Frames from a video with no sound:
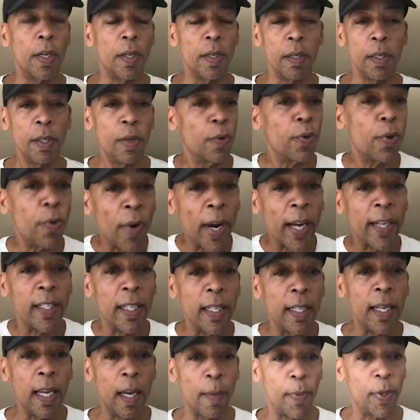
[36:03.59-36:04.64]
you're
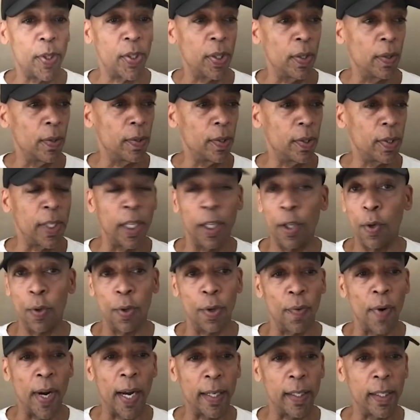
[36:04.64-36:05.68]
directing the episodes that you're
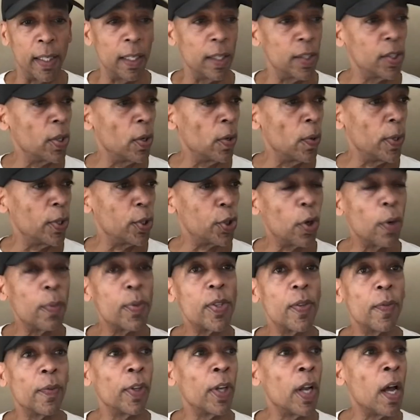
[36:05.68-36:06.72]
directing. So in terms
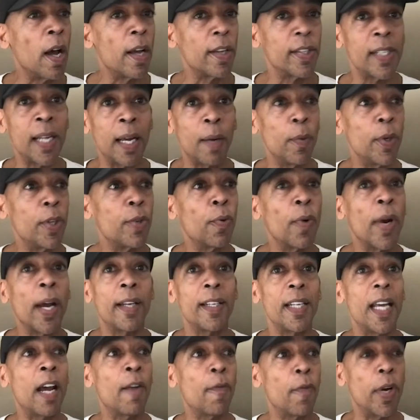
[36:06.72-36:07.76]
of Lost, I would
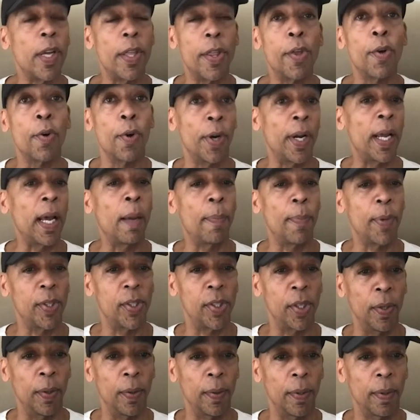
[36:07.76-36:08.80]
direct every third
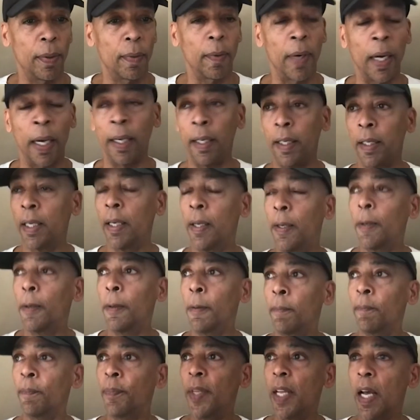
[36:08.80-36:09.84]
episode, right?
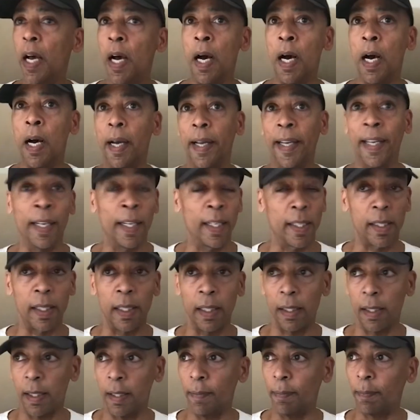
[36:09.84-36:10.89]
Uh, in a
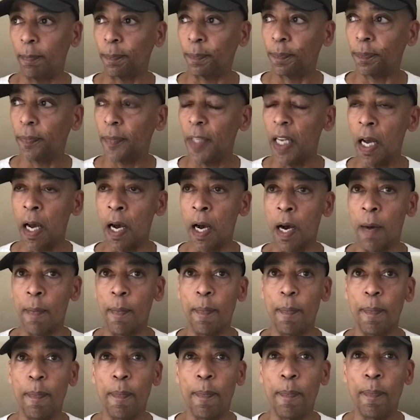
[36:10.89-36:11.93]
season.
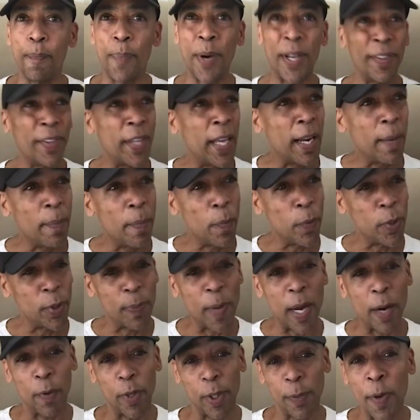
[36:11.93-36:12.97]
Um, but then it was
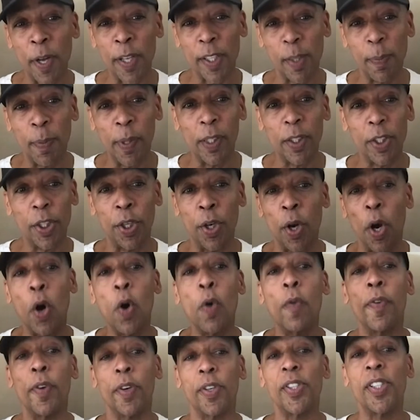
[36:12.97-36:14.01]
my responsibility to
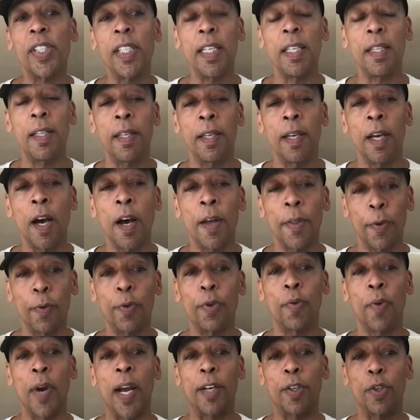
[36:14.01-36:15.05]
oversee the other
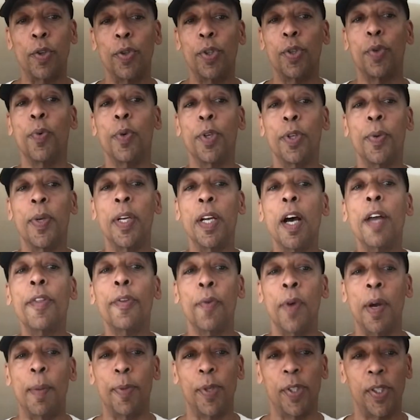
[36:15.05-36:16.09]
directors who were doing
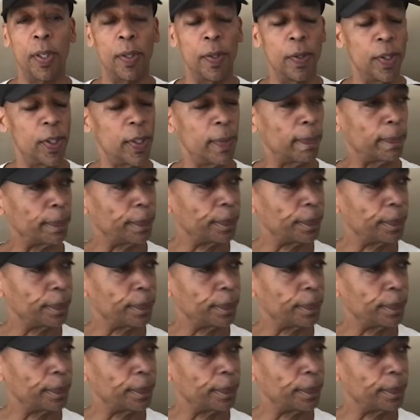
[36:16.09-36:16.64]
other episodes